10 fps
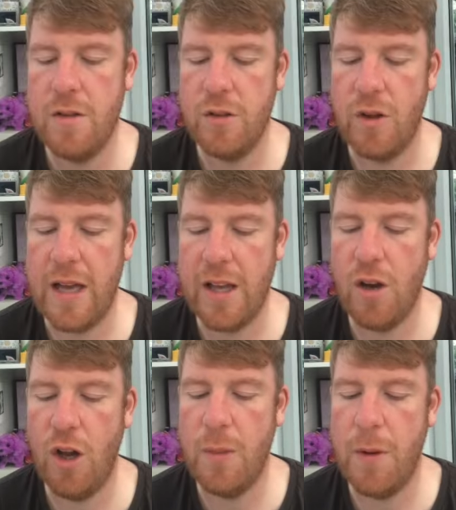Got I
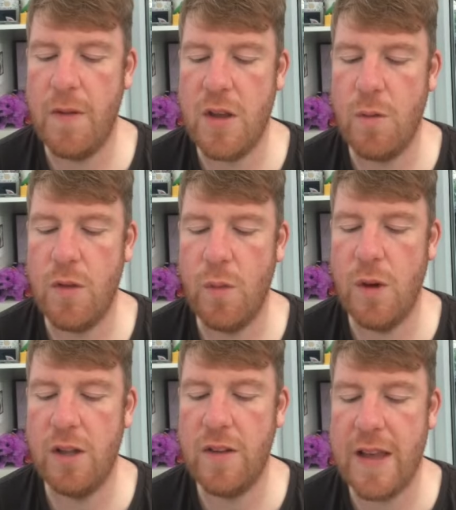Call Upon the Youth of the
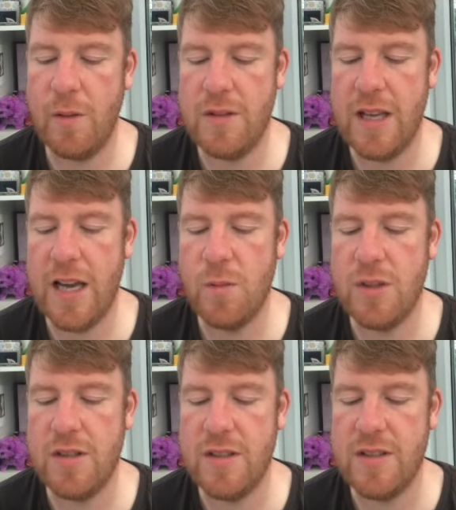World on the outside,
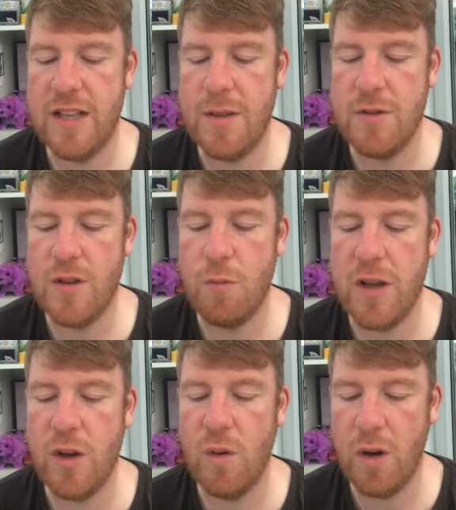which is the same as the
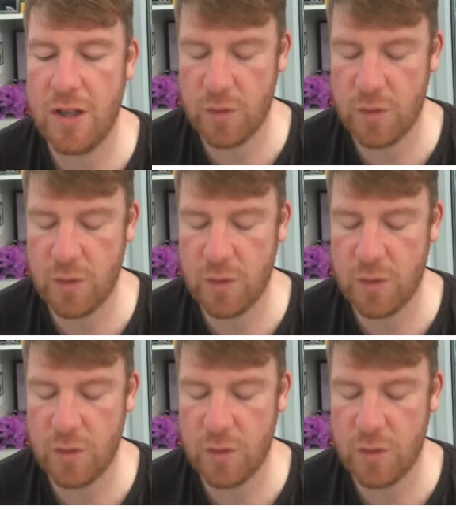Rio one as